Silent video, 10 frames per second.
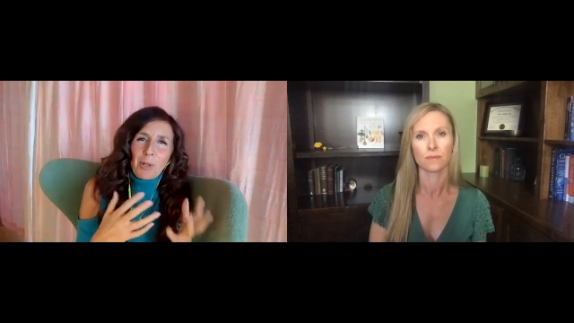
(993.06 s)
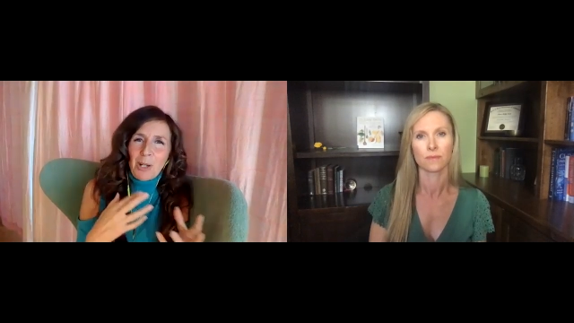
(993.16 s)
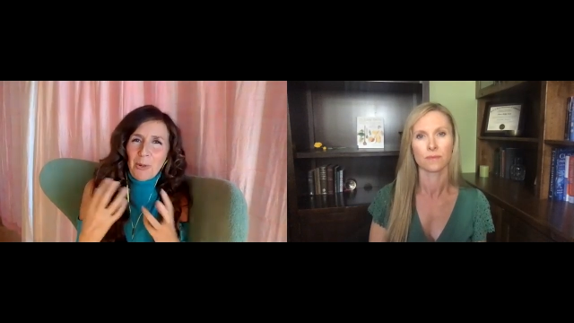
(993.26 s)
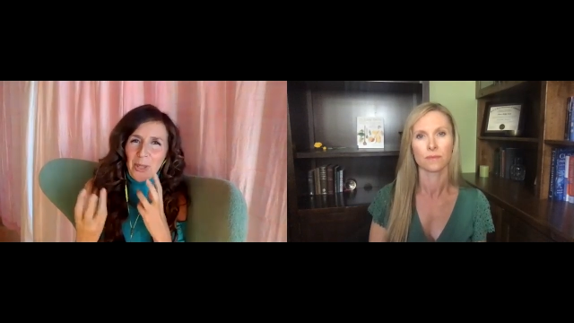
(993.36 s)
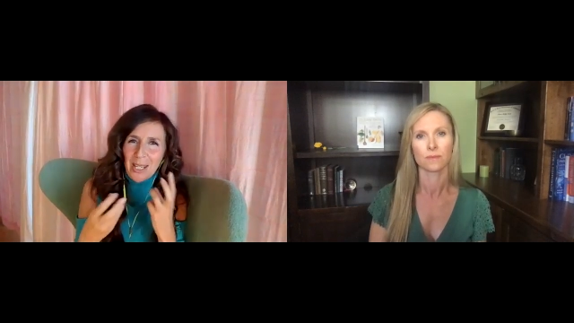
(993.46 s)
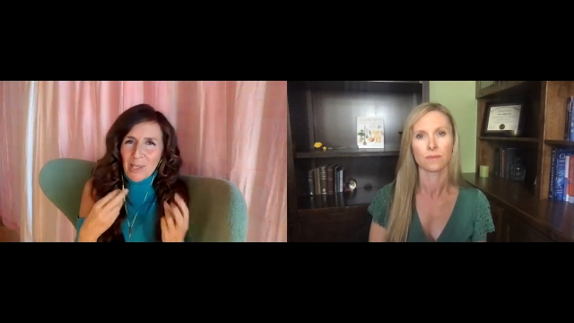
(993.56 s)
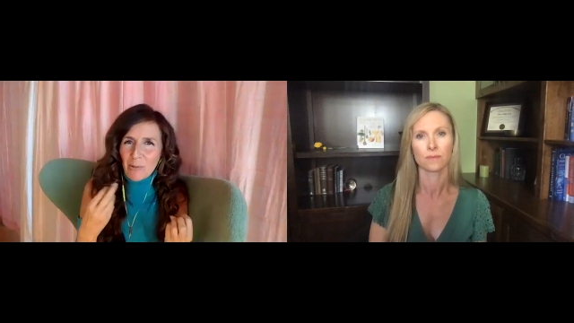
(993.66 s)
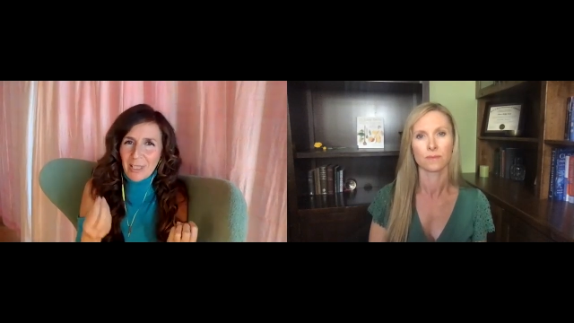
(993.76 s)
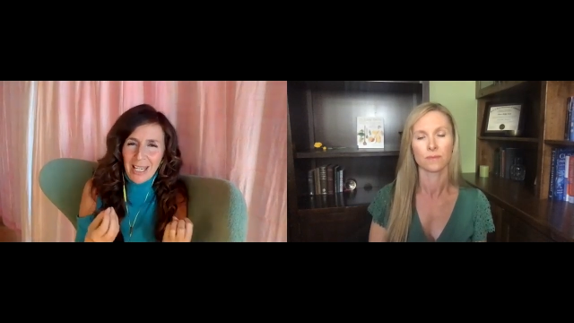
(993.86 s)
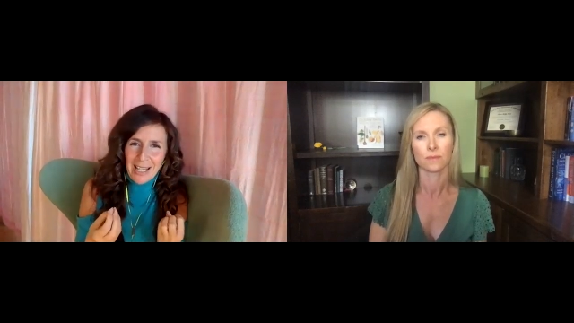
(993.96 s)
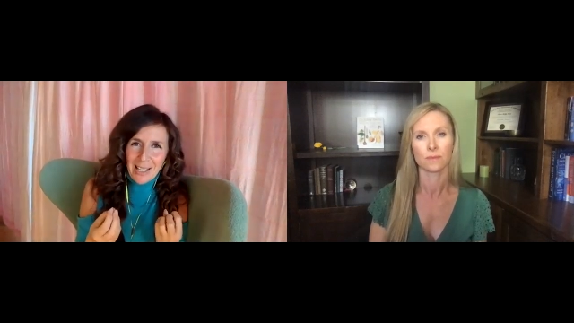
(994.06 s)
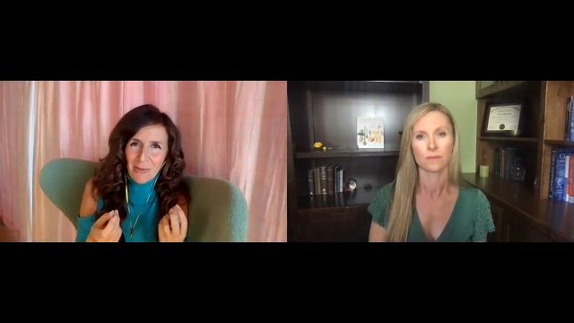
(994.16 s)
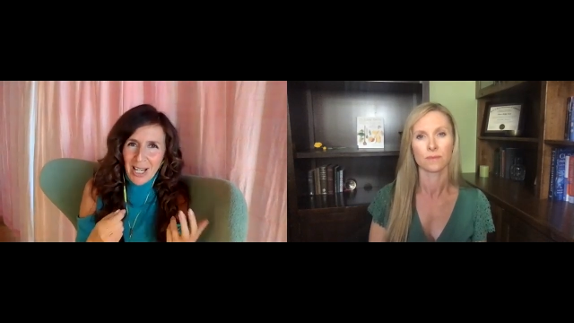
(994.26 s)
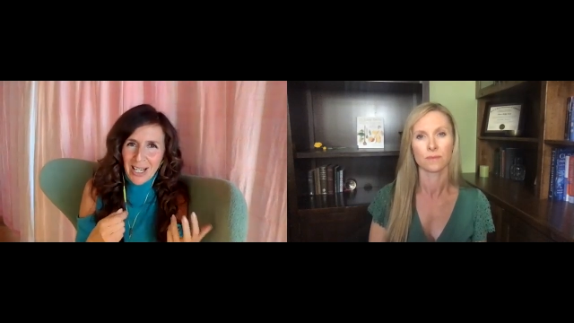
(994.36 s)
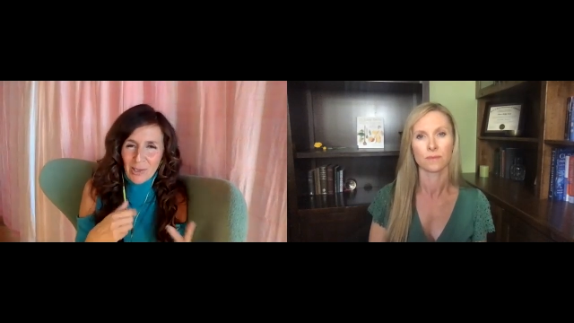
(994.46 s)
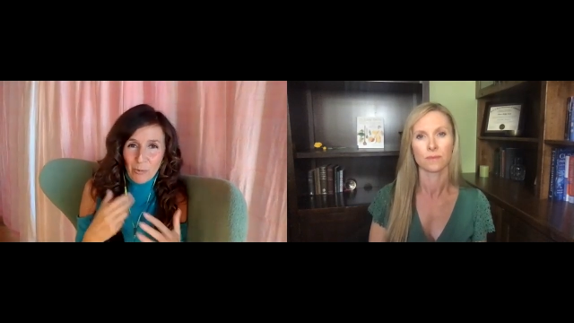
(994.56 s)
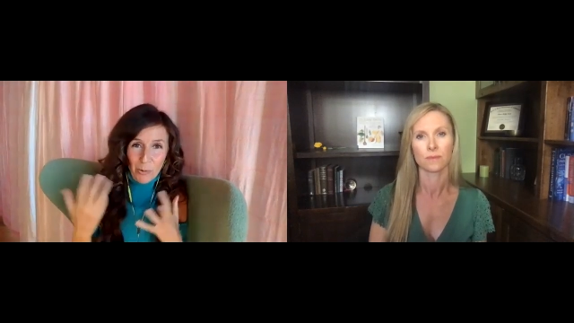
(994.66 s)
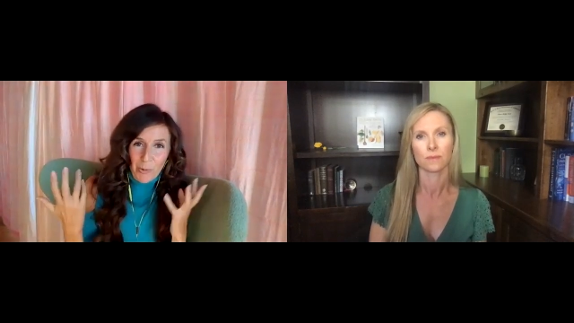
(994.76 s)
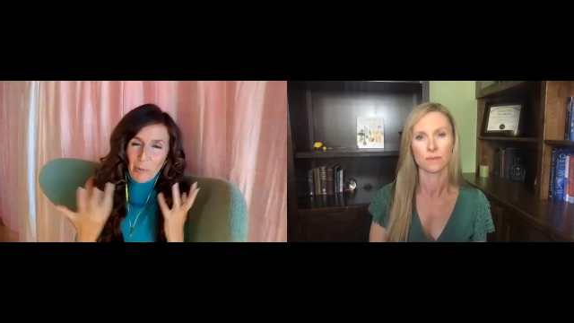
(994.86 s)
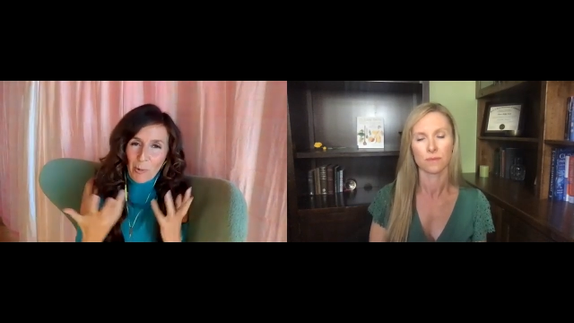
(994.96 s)
Speaker 1: but we don't think it's related right because
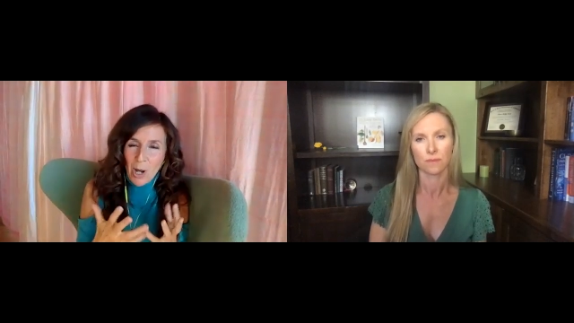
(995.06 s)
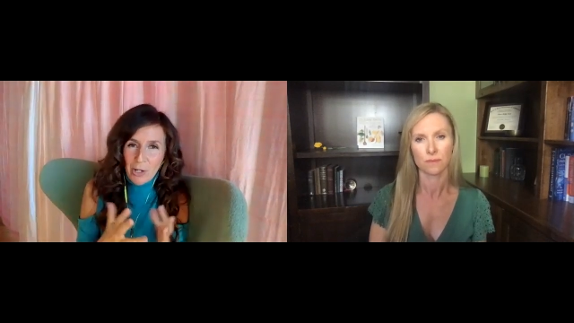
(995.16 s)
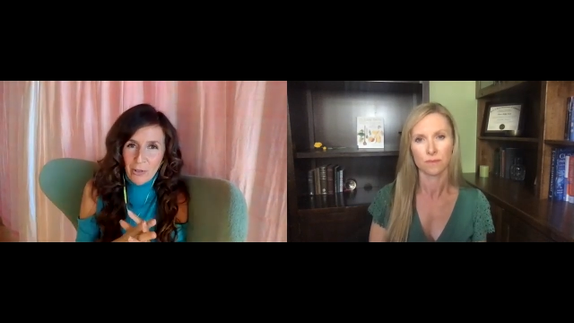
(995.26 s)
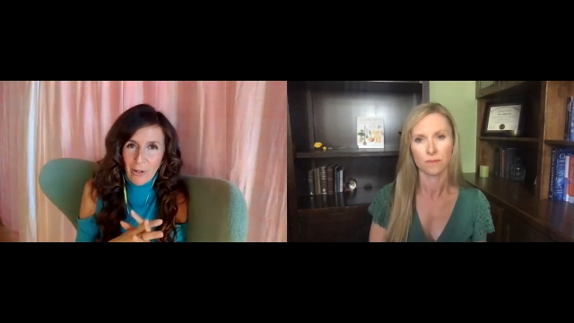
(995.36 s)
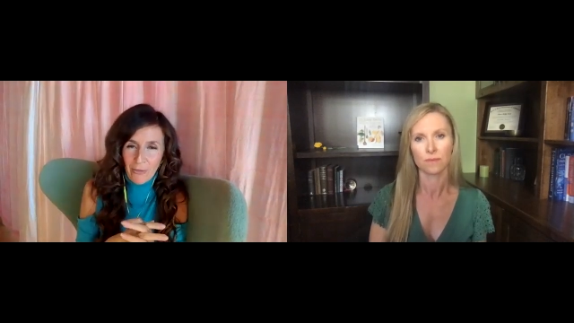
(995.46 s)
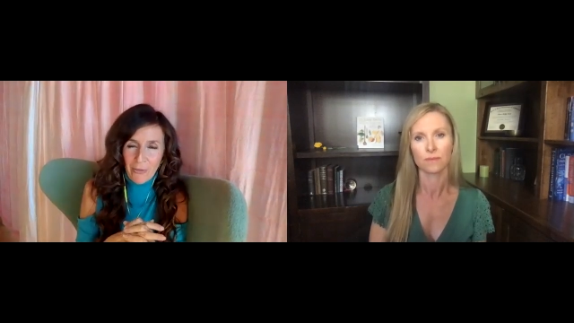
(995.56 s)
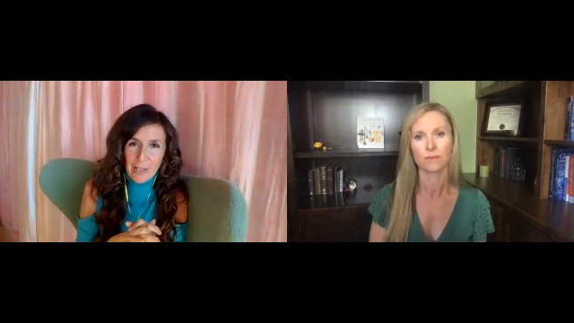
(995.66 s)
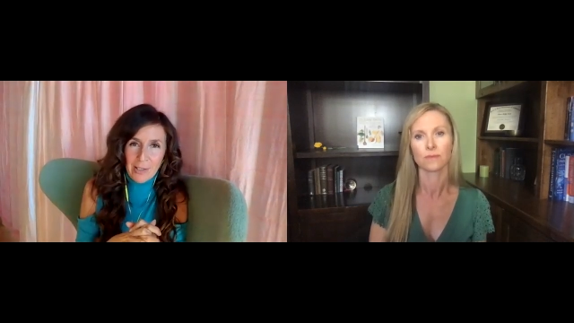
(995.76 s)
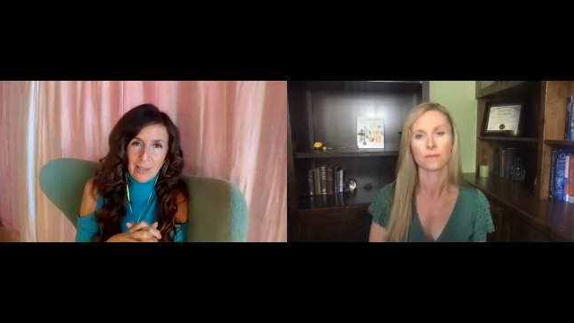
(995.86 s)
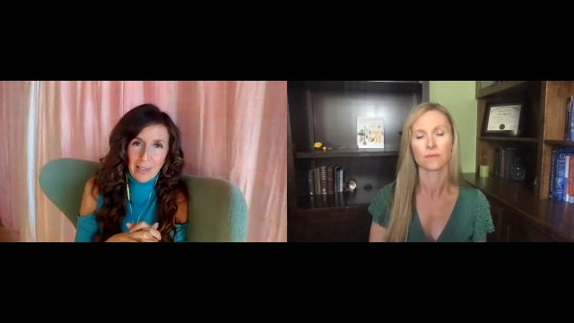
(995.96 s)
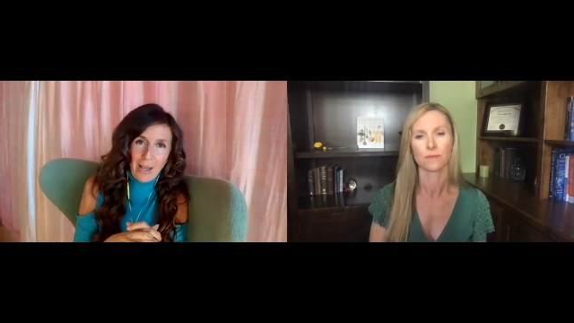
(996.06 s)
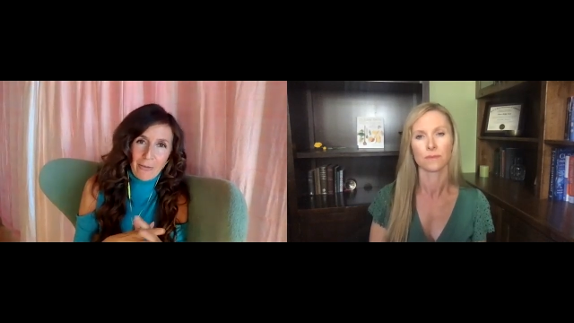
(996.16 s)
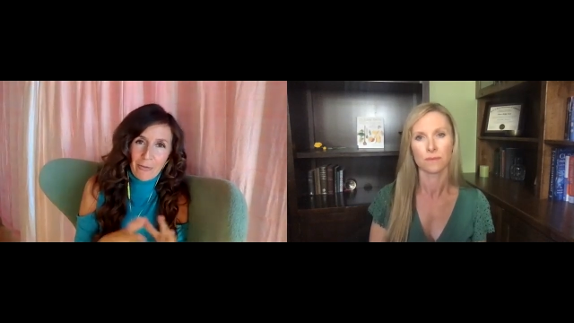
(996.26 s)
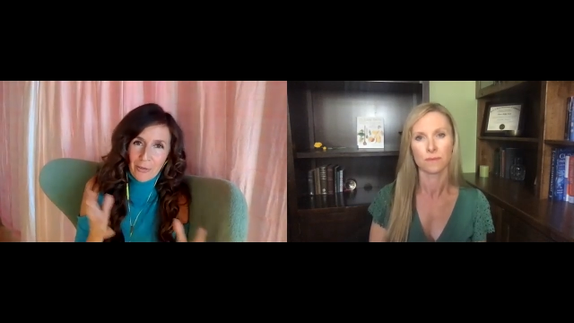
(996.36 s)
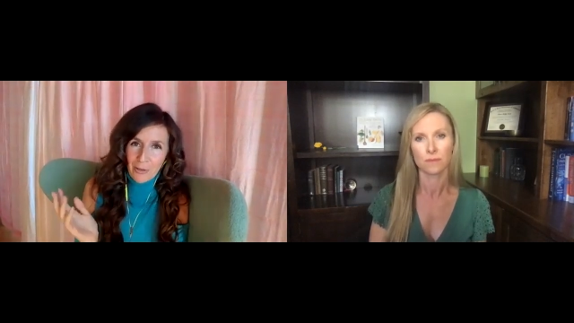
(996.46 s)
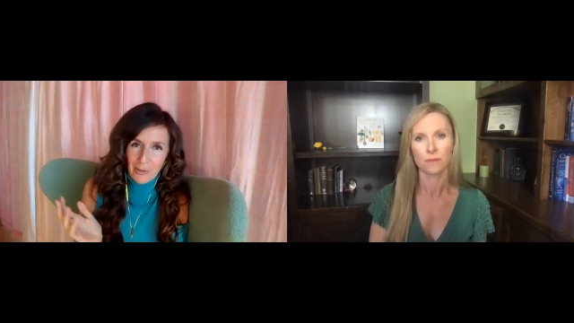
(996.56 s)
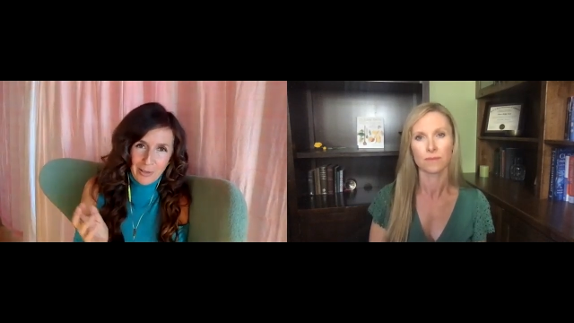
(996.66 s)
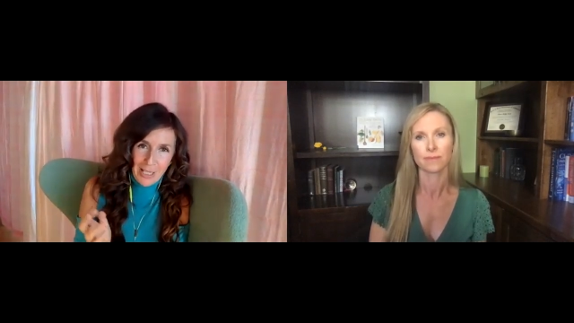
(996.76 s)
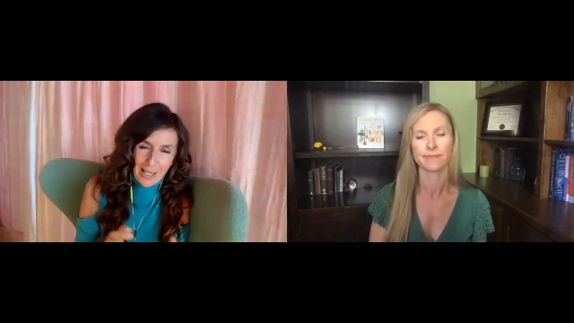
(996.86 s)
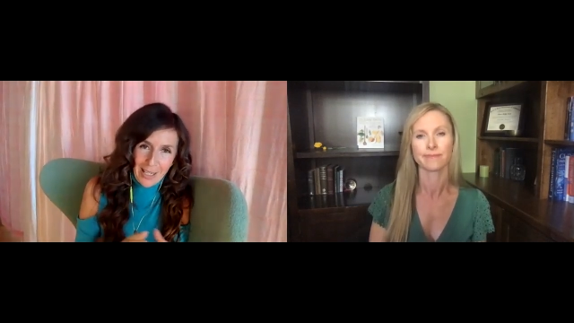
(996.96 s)
we we've been washing our face like that for
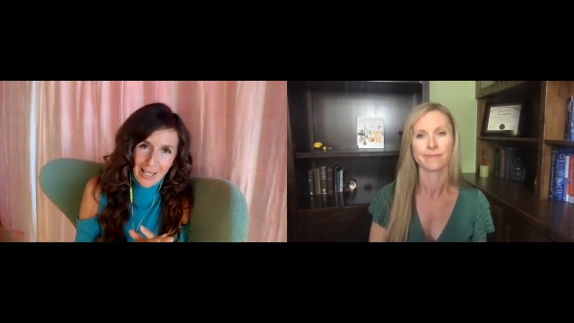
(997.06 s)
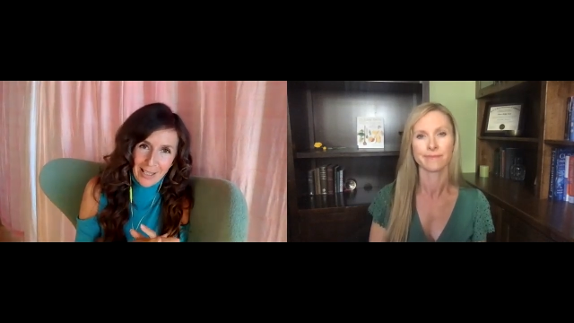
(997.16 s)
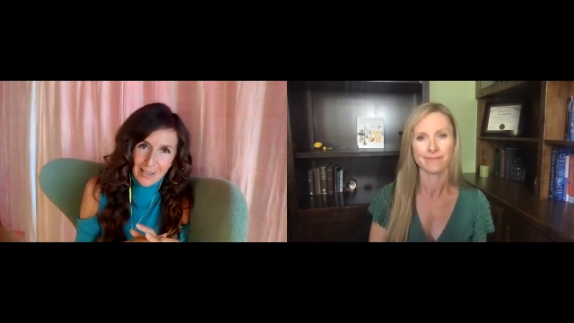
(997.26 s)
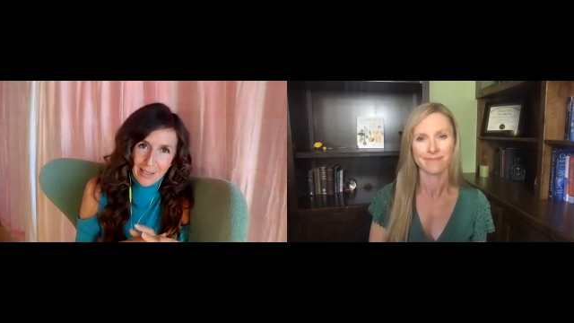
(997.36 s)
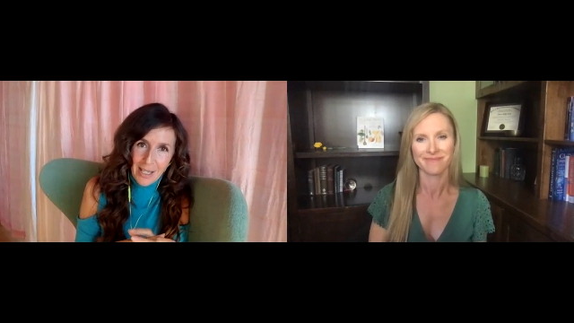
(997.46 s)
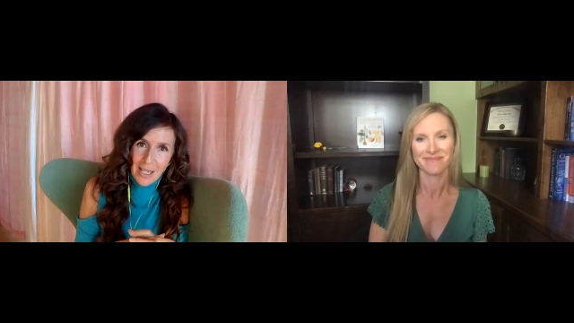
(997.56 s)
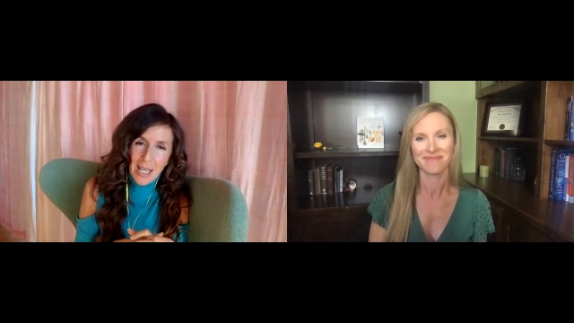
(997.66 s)
decades